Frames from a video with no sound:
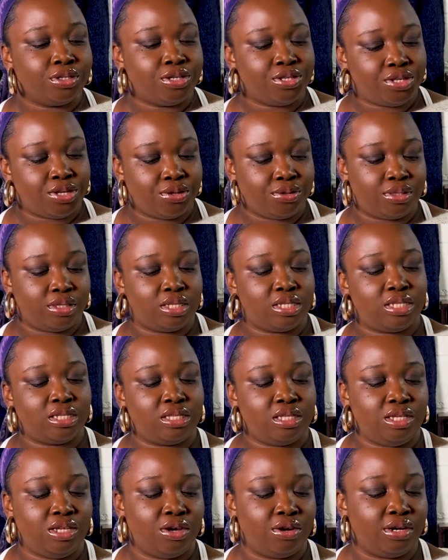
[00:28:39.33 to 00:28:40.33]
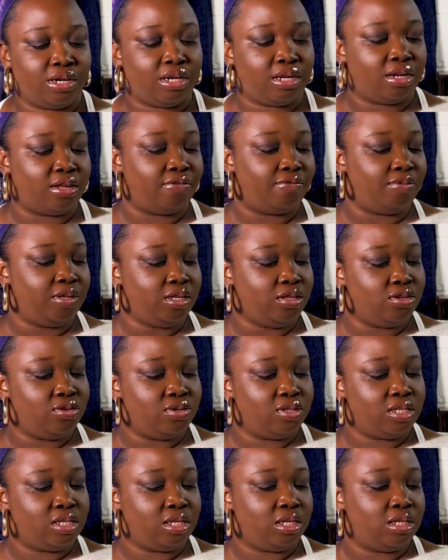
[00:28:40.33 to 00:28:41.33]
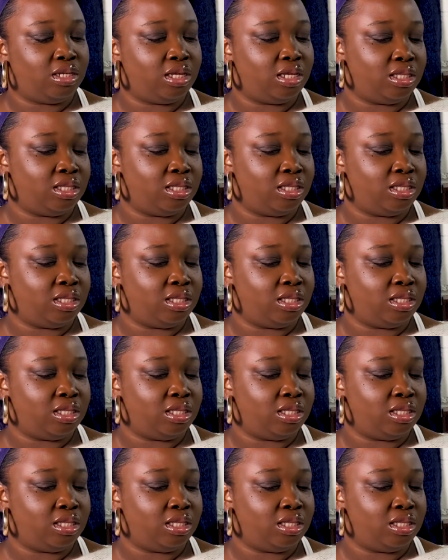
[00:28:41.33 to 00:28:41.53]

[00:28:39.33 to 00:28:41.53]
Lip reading: So this is the yarn that I've been using.